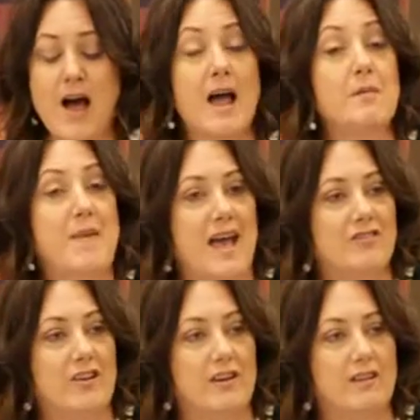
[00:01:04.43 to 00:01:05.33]
I
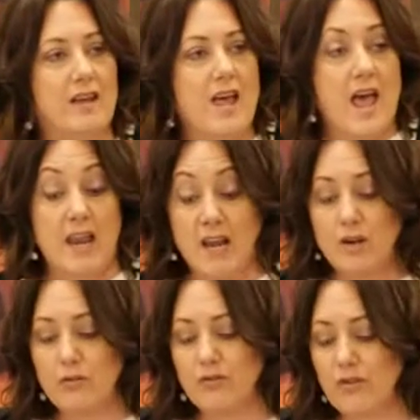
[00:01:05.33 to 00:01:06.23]
imagined, and I
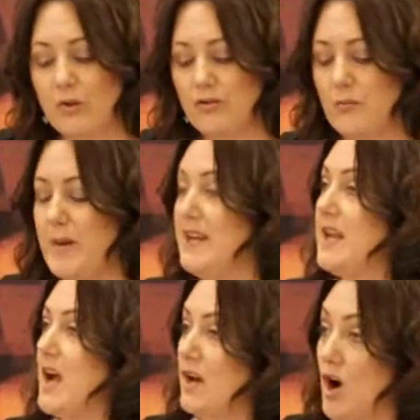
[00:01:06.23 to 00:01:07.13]
used social
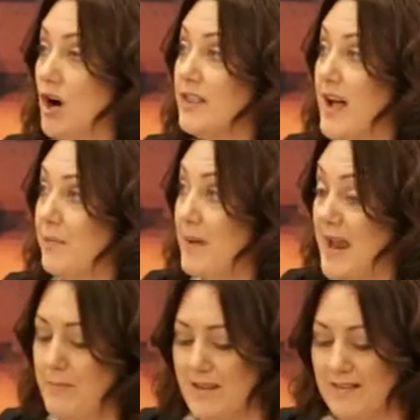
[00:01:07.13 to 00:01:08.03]
media and online
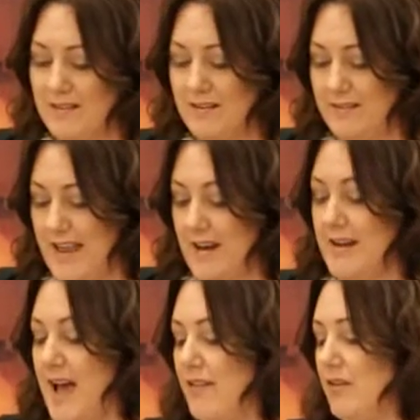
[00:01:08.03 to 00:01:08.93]
payments to d-
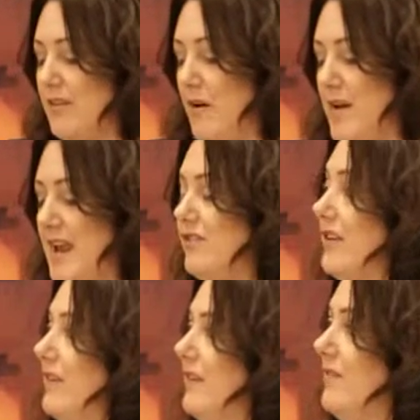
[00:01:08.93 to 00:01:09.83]
gather donations